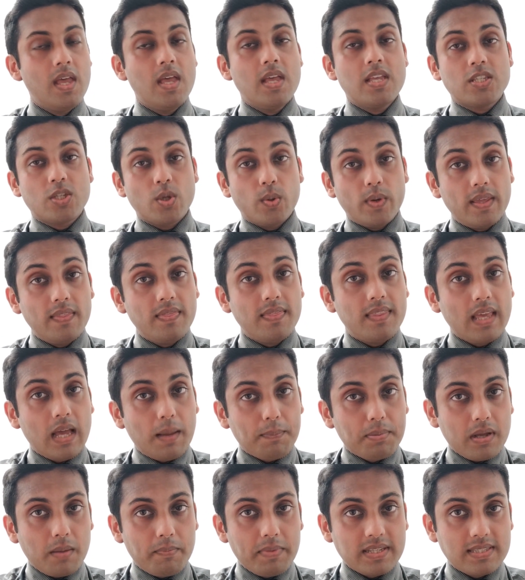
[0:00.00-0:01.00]
So in the
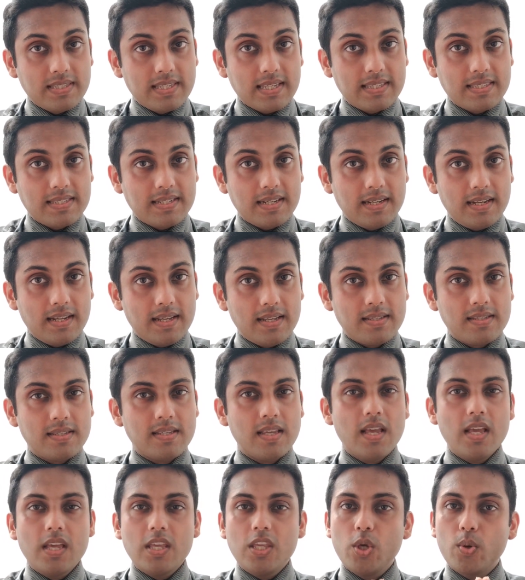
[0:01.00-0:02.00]
upcoming 60 days,
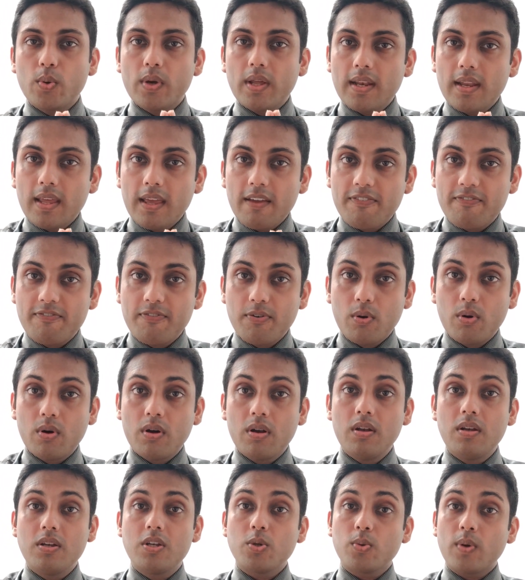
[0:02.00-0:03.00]
you can
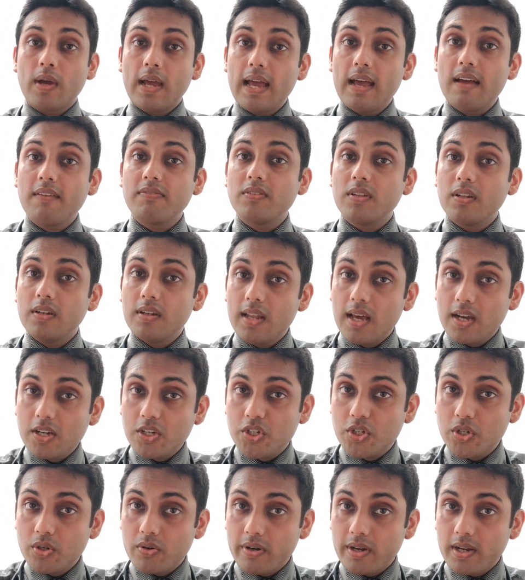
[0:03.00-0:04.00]
afford to have the
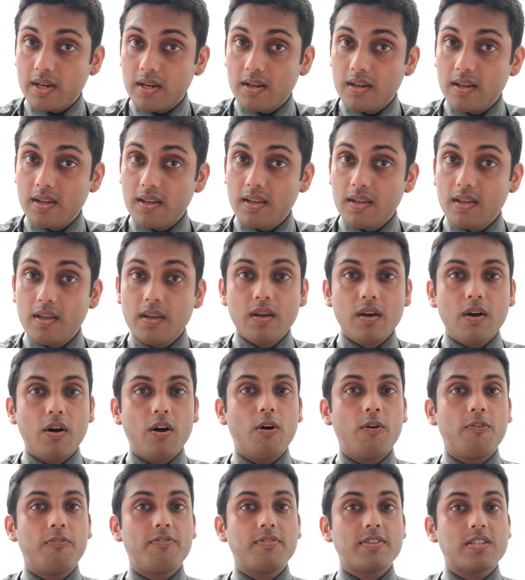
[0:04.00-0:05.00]
luxury
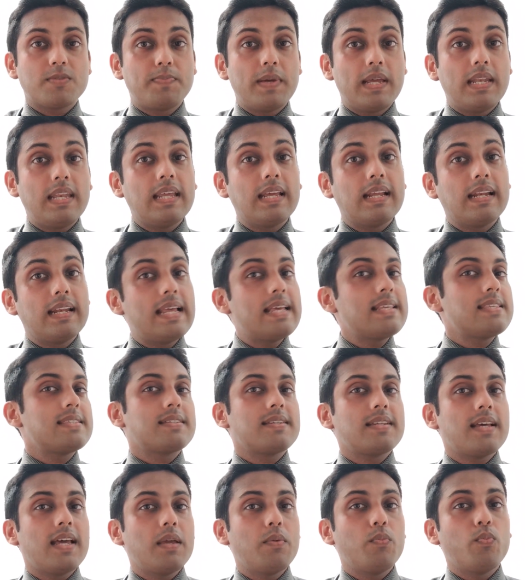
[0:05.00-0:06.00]
of spending less
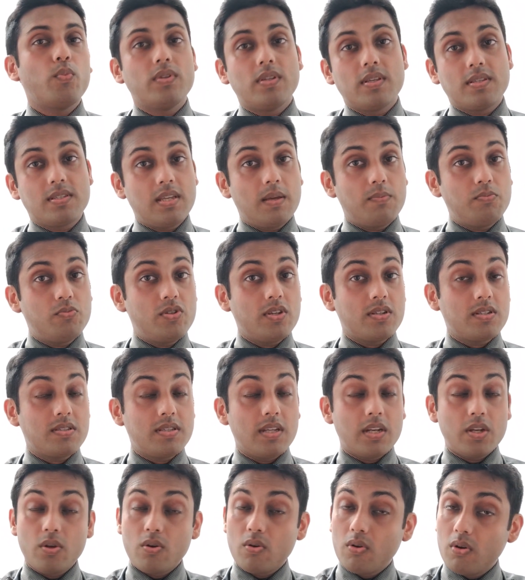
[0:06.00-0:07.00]
time with the subjects
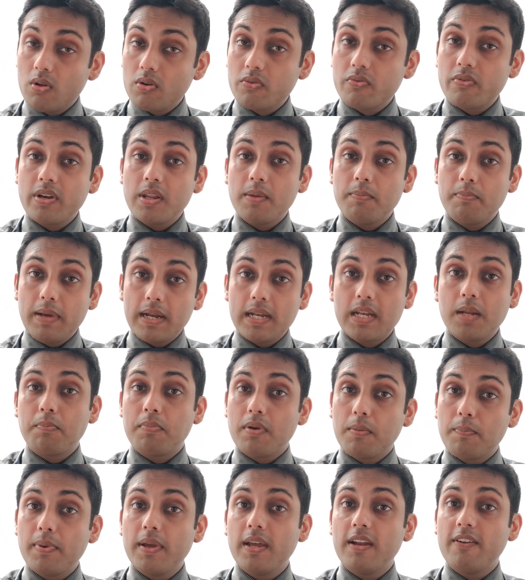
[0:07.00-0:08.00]
that you're already better
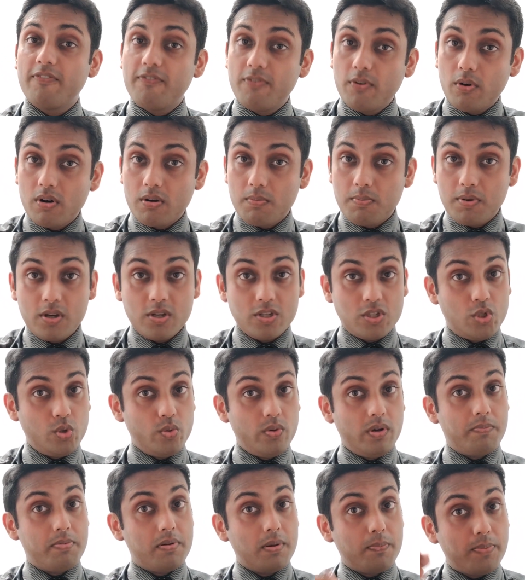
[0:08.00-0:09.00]
prepared for because you
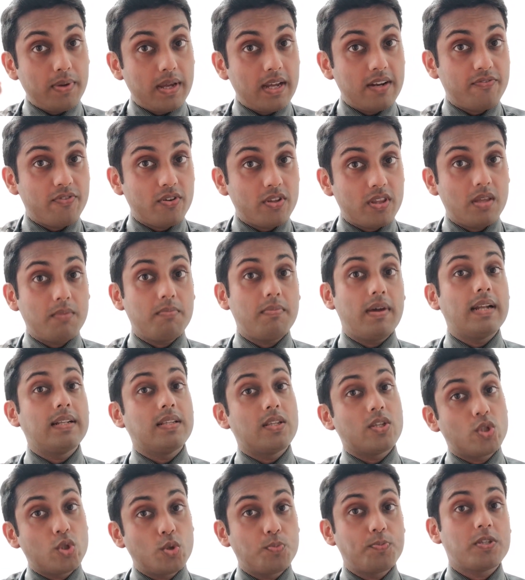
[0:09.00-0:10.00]
are prepared for them at
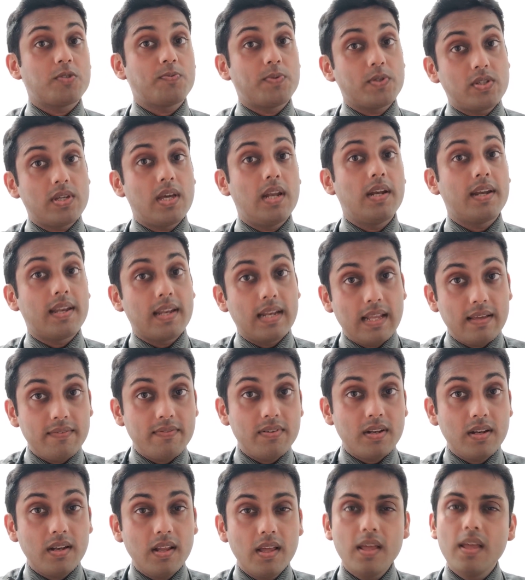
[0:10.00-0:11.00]
the super specialty
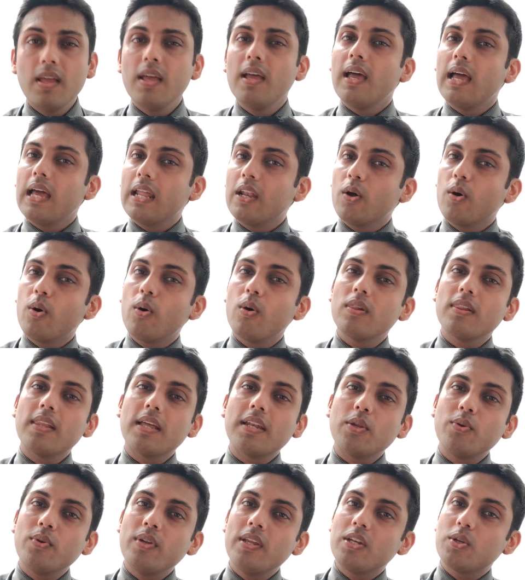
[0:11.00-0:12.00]
level and all
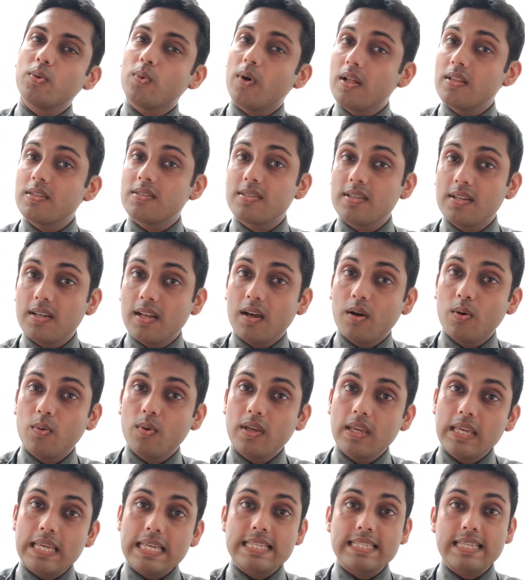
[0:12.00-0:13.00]
that you need to answer now
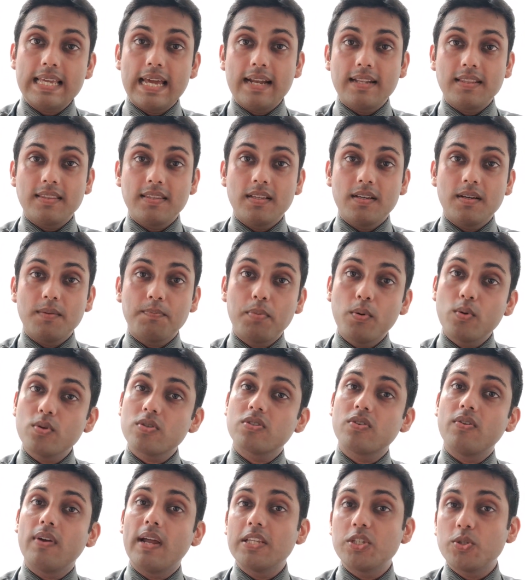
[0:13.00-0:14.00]
is at the
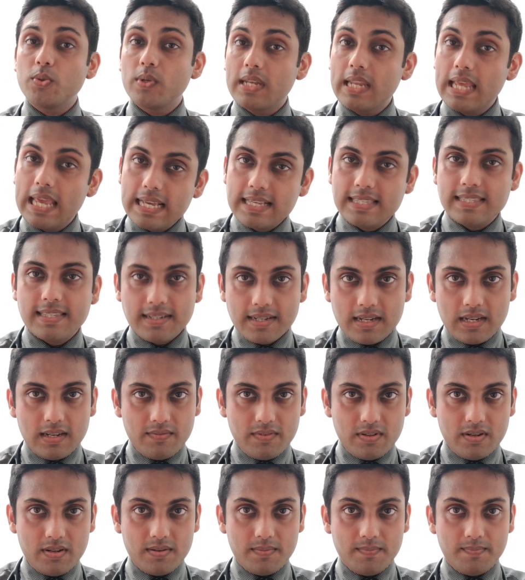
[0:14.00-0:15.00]
postgraduate exit
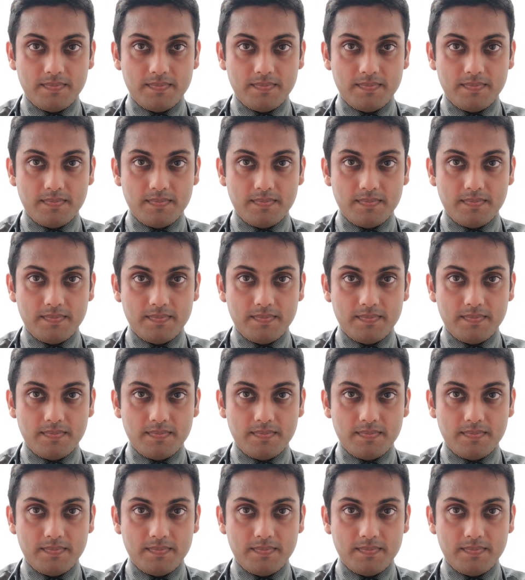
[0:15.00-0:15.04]
level.